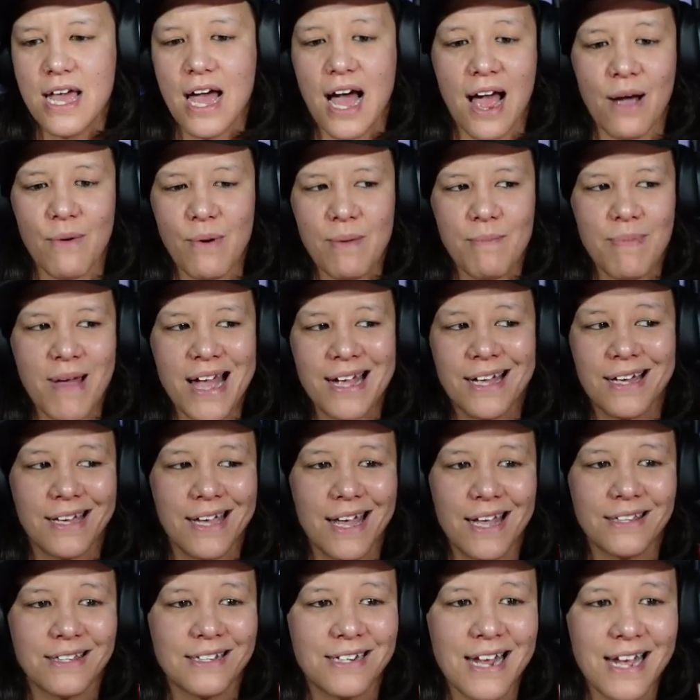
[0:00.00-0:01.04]
I went back
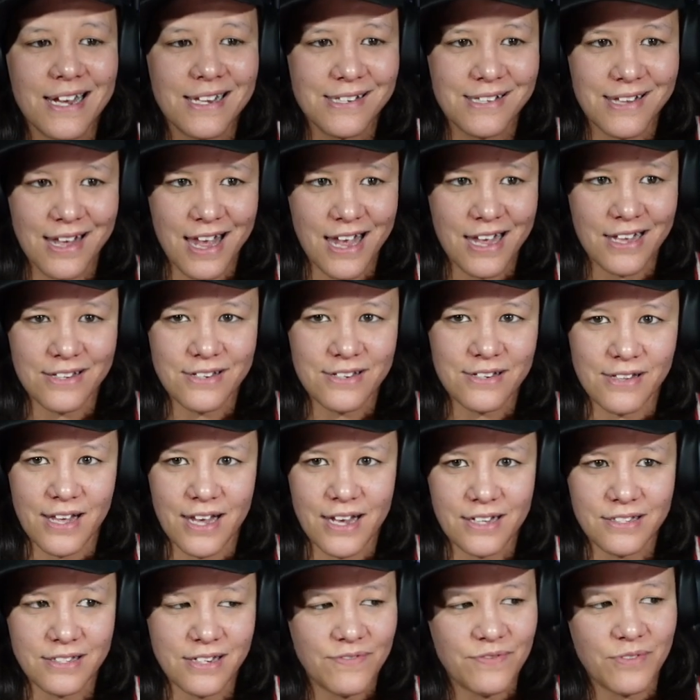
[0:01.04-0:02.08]
again the next day to
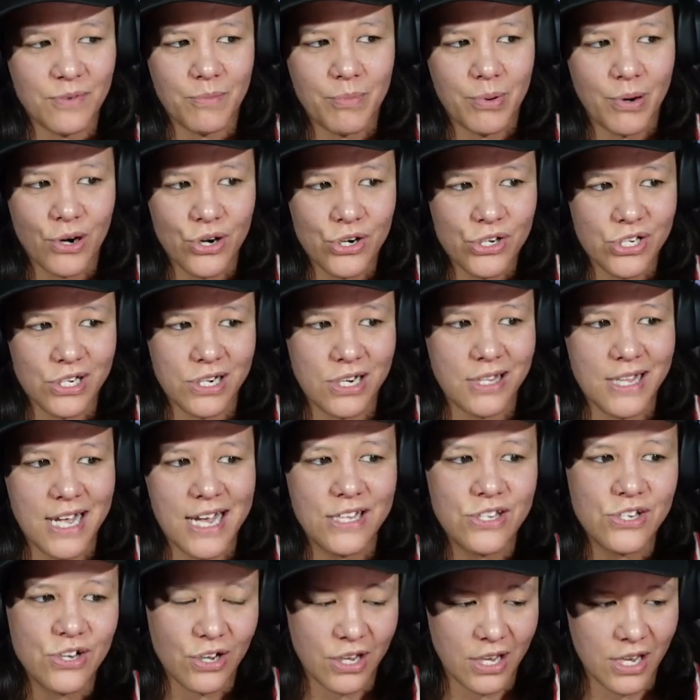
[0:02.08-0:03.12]
like a different person and
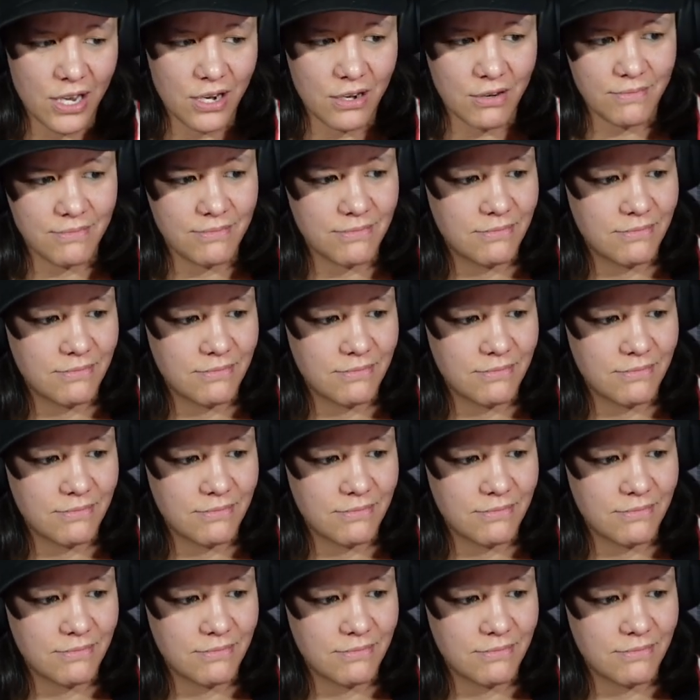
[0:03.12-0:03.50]
they took it.